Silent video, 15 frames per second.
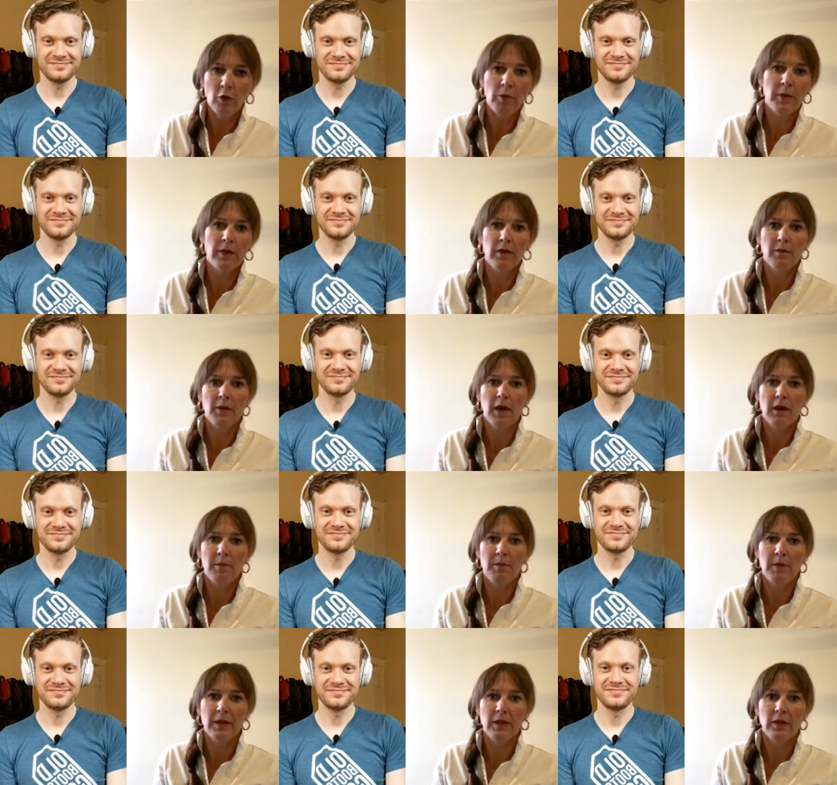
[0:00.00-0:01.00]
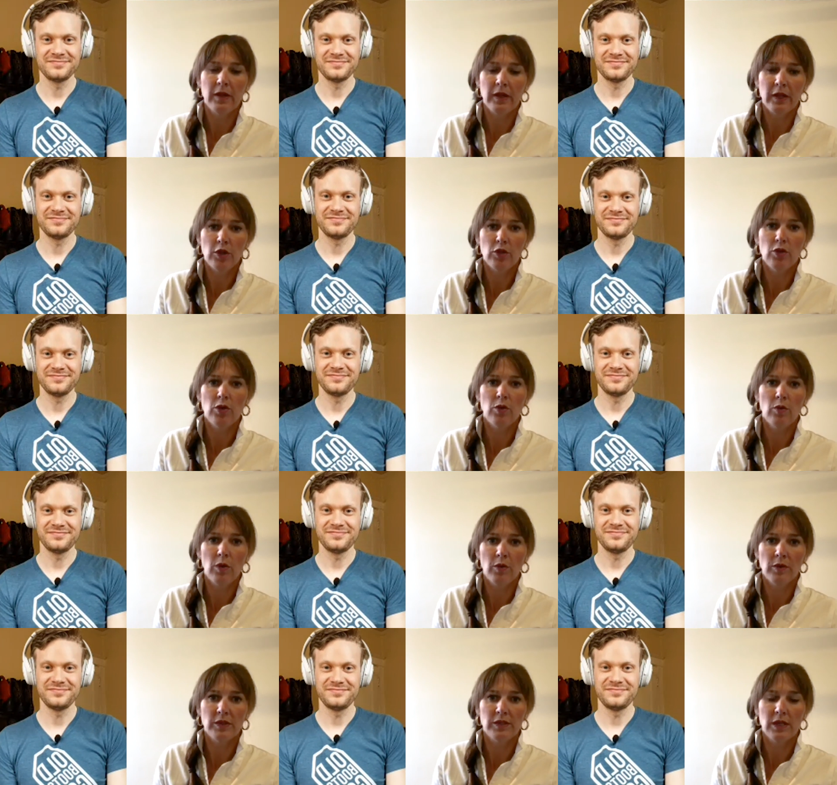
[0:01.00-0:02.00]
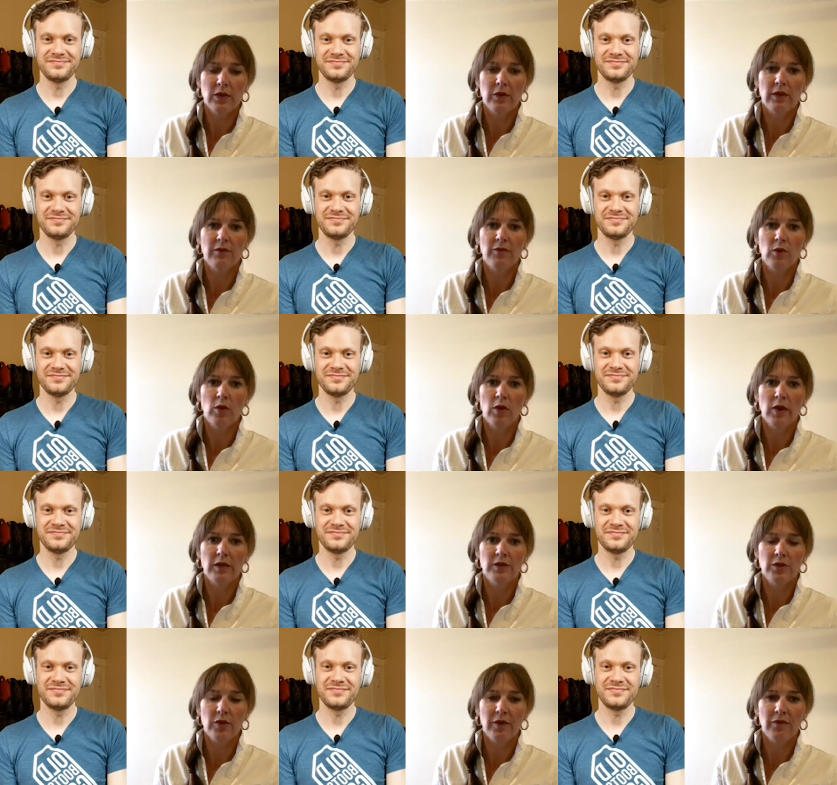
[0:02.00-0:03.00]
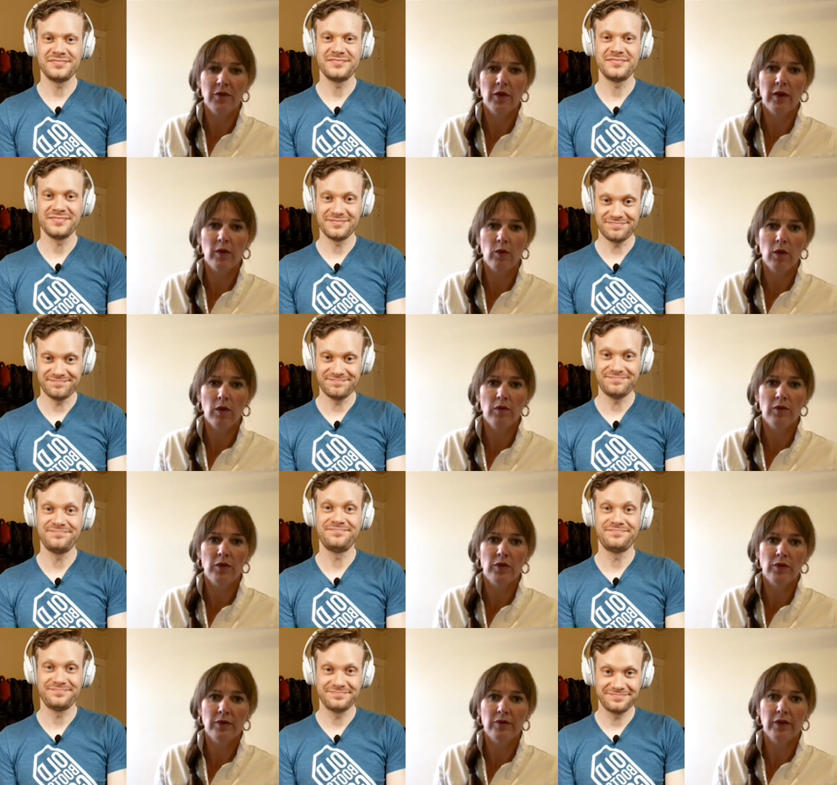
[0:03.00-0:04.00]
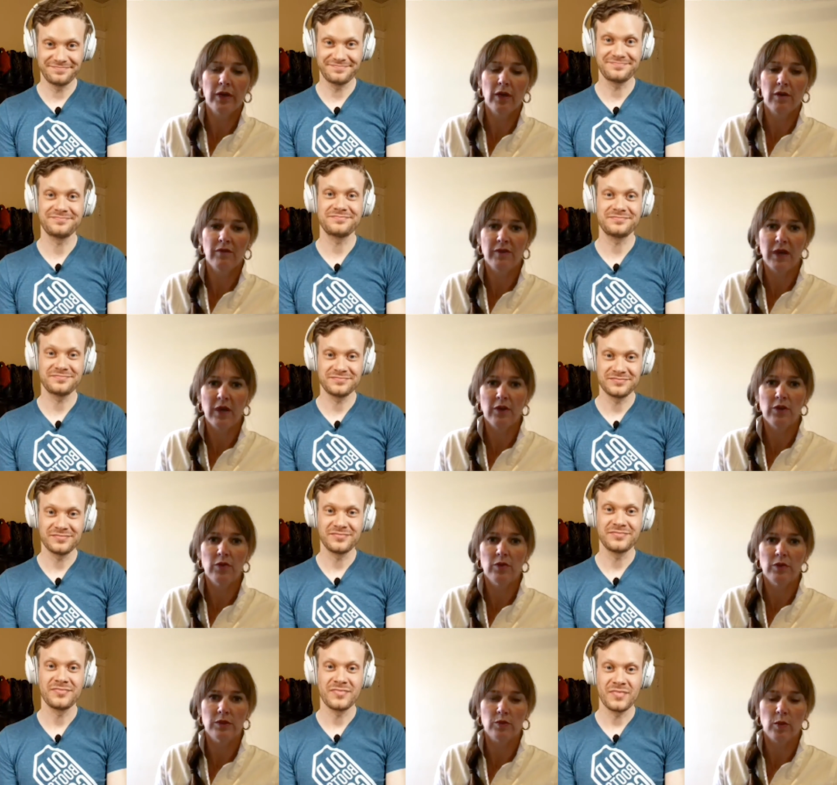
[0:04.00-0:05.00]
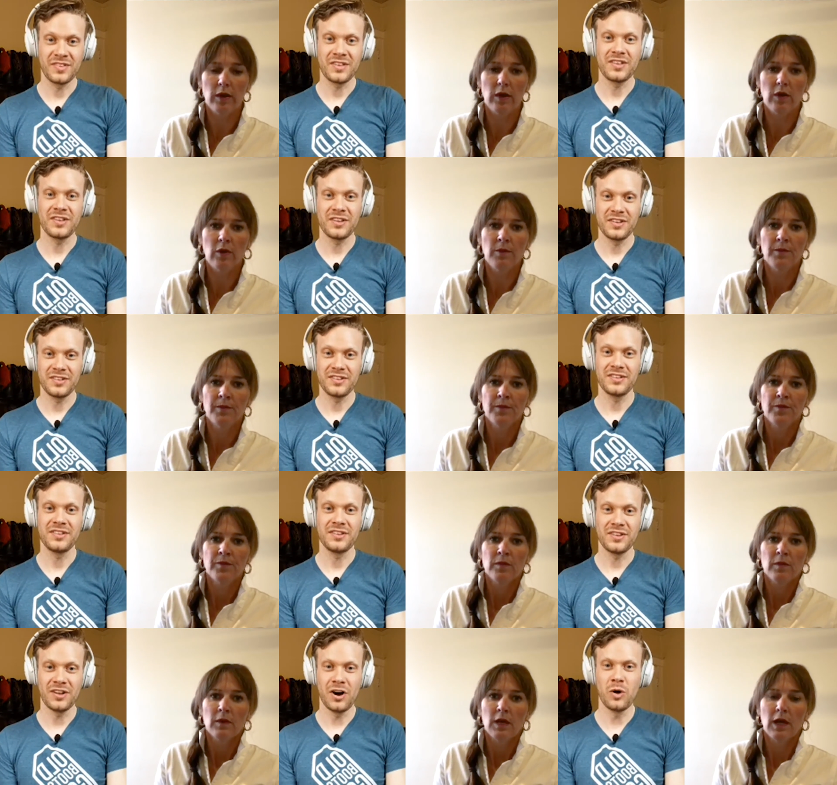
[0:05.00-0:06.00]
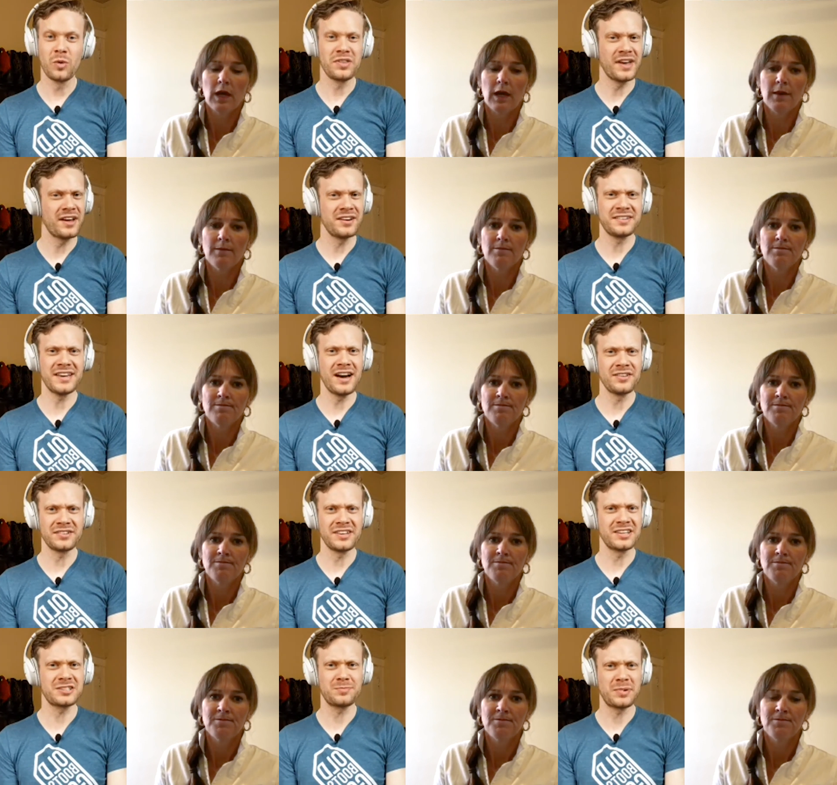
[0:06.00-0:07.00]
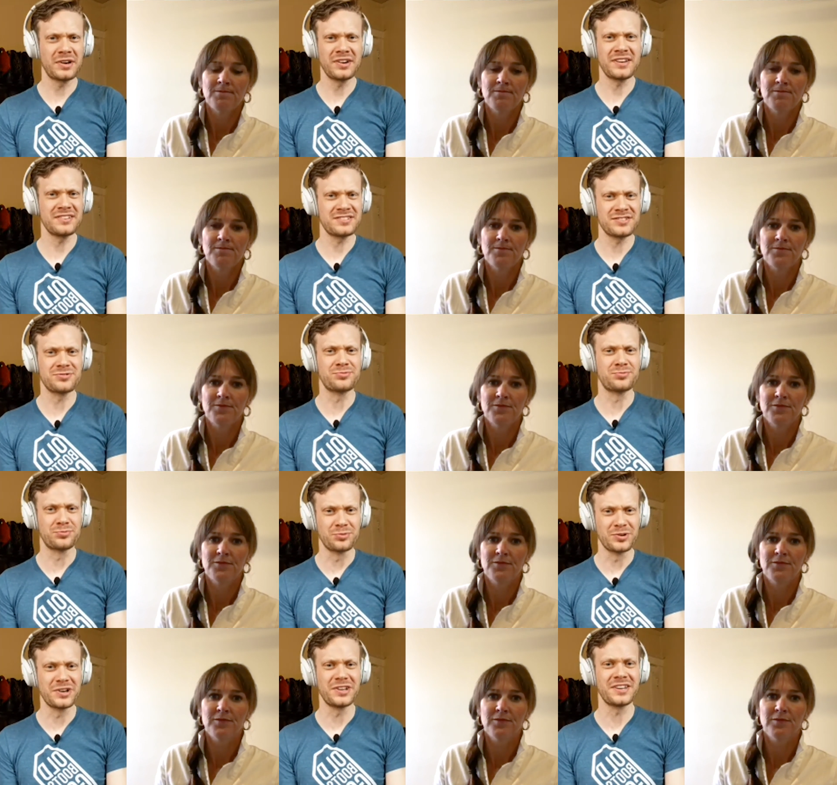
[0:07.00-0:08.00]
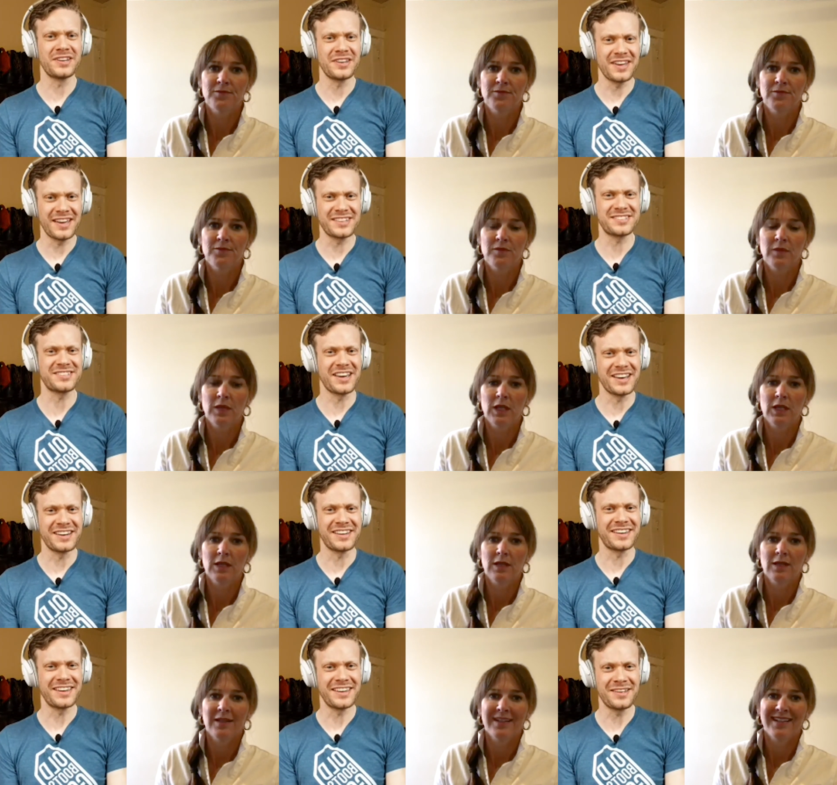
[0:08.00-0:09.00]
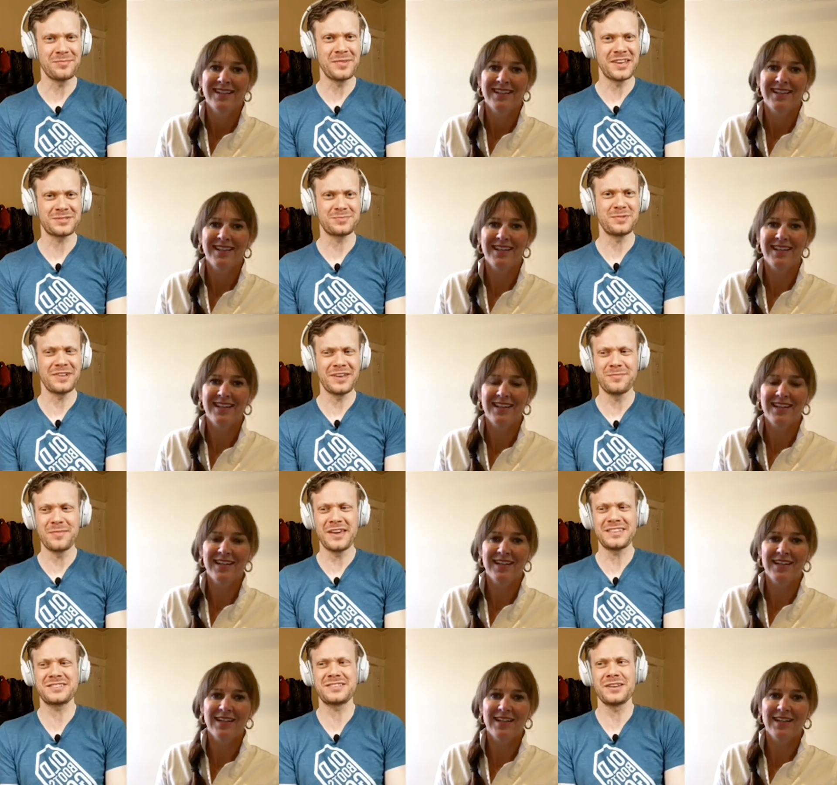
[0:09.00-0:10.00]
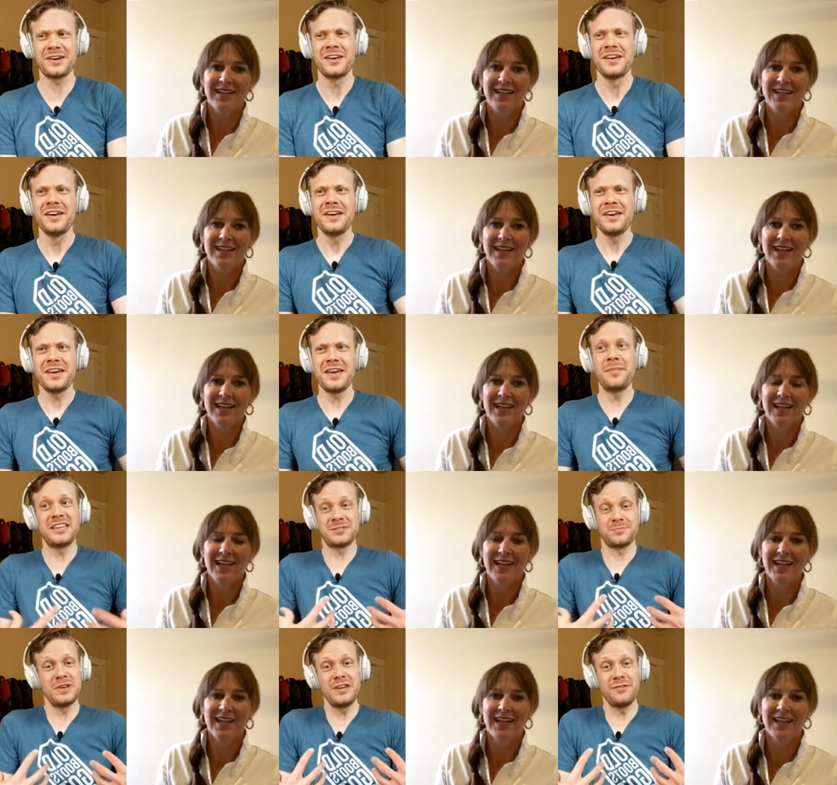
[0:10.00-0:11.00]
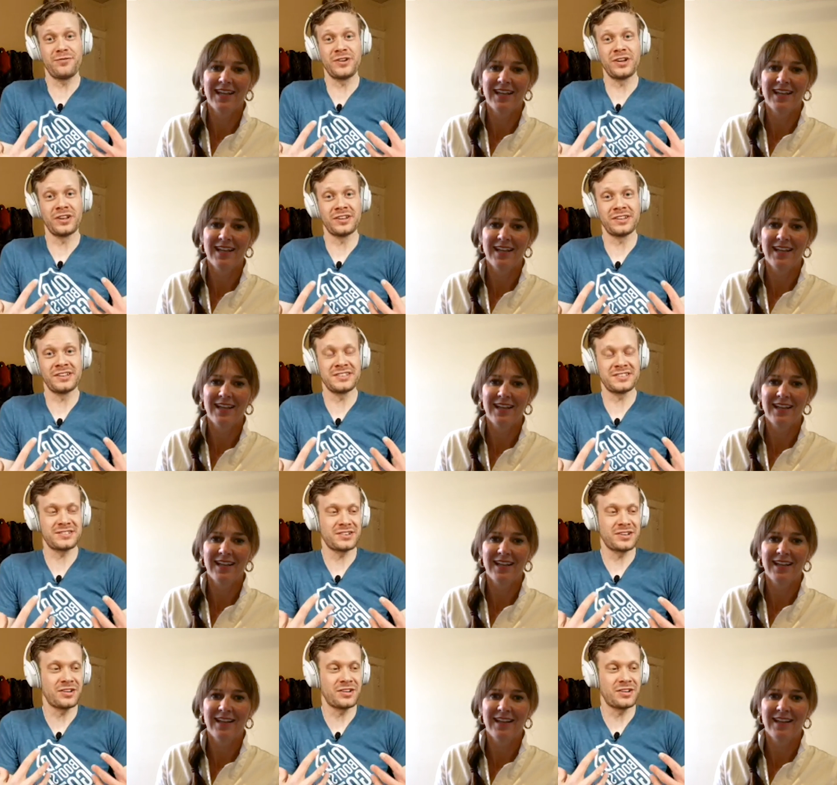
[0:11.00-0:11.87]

Speaker 1: them up and like you know what we're selling for, and so I feel like we're over delivering on value as well.
Speaker 2: Oh, without a doubt, the experience is really exciting. It makes me it makes the it makes me feel at least